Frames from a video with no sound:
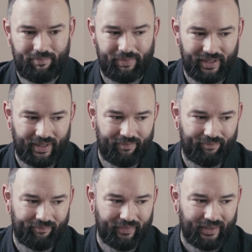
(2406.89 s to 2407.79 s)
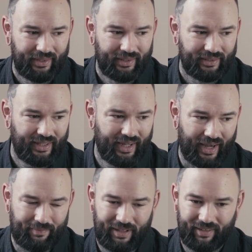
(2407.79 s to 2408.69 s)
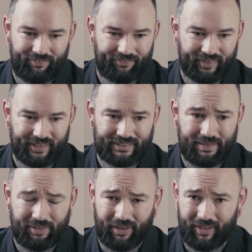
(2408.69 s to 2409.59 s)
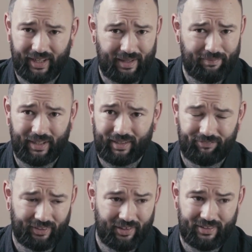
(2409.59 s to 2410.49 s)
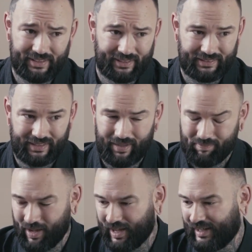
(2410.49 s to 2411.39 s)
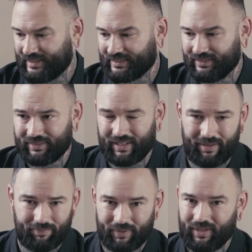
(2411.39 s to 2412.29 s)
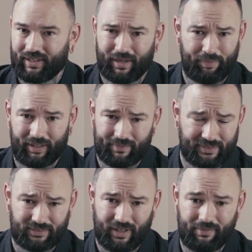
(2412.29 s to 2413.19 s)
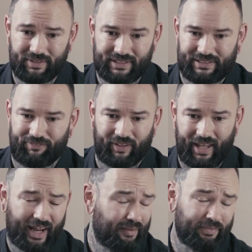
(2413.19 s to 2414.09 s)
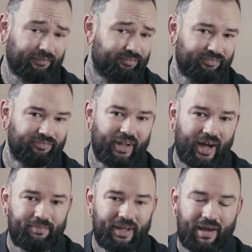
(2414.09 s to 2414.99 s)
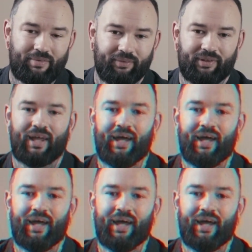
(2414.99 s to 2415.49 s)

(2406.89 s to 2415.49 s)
But yeah, I mean, if things keep going, I keep making videos at this kind of pace and keep picking up subscribers and stuff like that, I'd be happy with